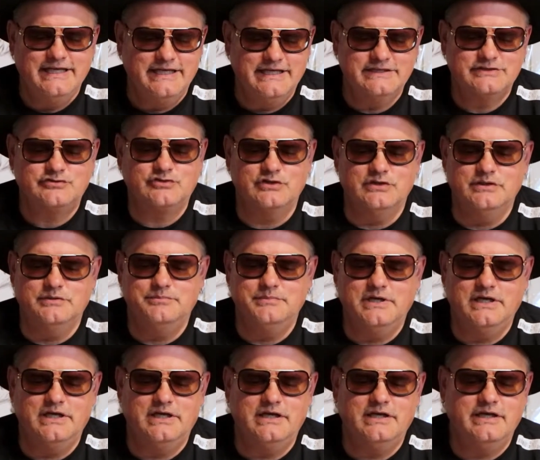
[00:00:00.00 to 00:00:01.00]
It's from
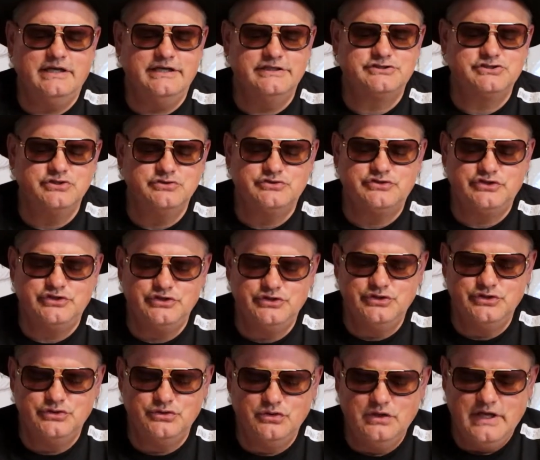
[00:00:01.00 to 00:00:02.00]
issue
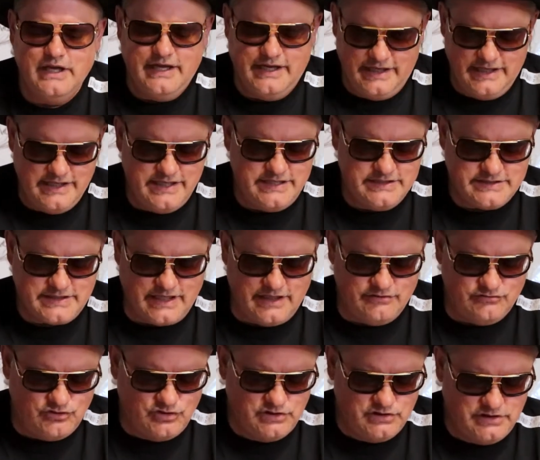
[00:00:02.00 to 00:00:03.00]
2, and it's
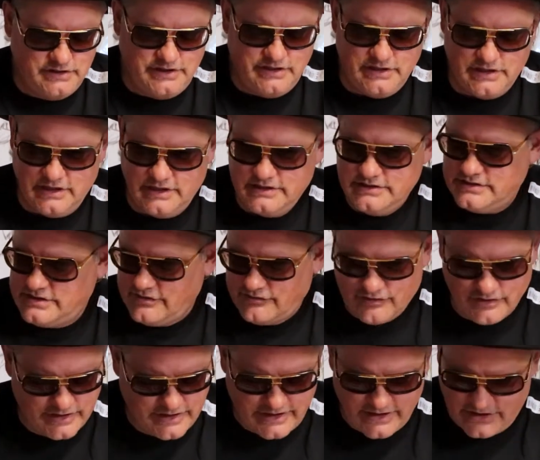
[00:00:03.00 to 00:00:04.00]
got really
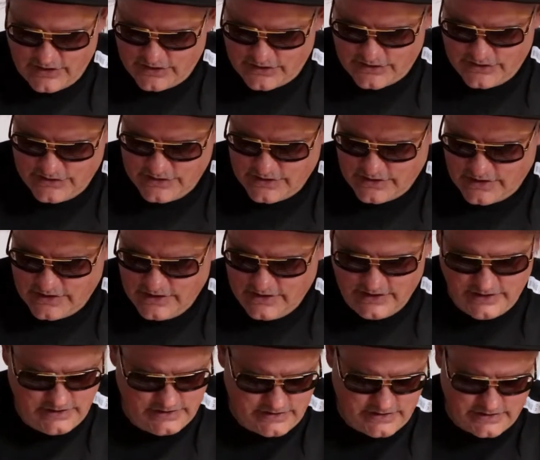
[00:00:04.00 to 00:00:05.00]
different characters on
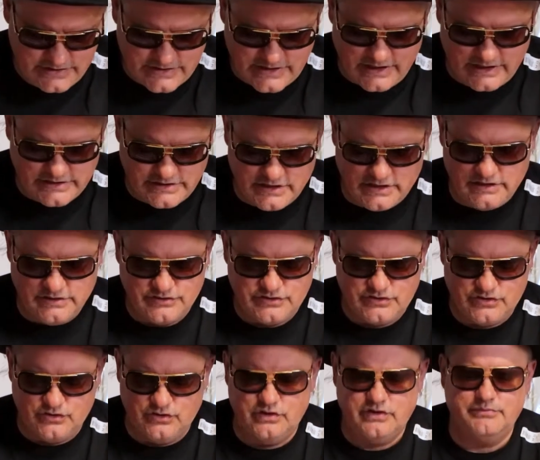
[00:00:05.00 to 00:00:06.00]
it. It's got John
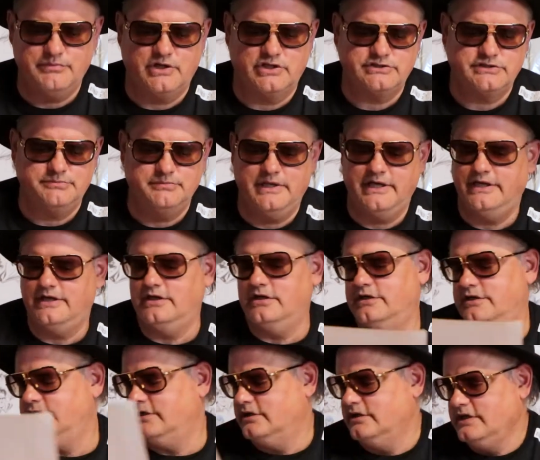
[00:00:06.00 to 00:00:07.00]
Stewart, Martian
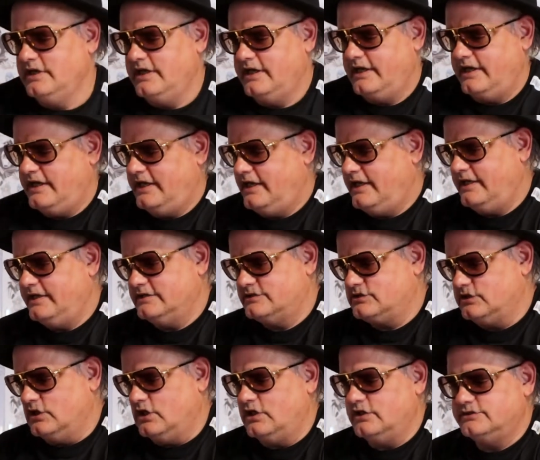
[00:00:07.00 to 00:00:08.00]
Manhunter, and
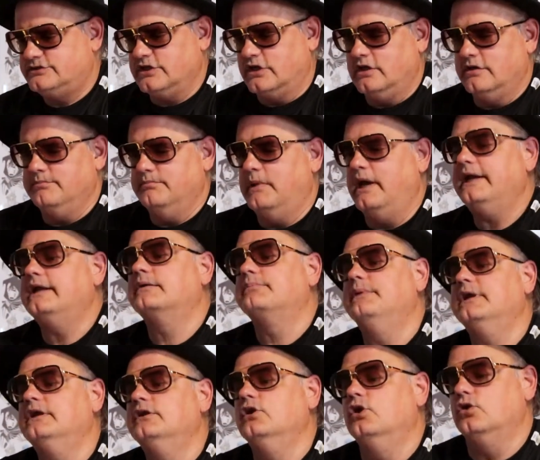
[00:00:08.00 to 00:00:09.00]
it's large art, Mike
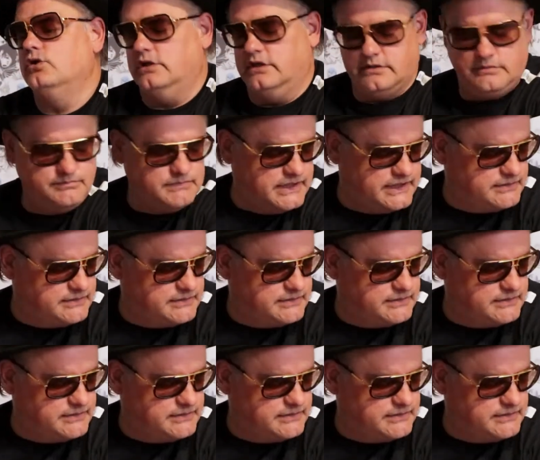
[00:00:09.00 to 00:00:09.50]
Mignola.